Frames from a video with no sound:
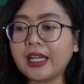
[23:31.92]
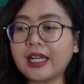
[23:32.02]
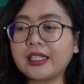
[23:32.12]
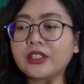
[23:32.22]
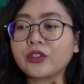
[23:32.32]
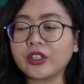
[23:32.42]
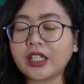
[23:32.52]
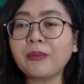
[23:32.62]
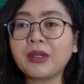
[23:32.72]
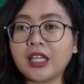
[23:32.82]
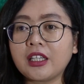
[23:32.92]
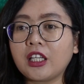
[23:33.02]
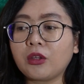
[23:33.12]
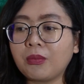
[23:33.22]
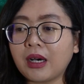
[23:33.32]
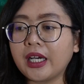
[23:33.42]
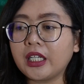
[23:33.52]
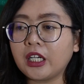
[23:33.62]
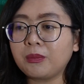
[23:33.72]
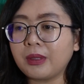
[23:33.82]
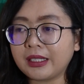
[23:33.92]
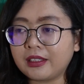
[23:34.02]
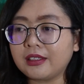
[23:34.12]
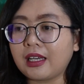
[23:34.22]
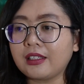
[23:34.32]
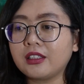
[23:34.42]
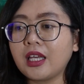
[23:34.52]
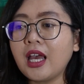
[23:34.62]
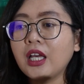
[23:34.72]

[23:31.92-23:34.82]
that is contaminated by the pesticides.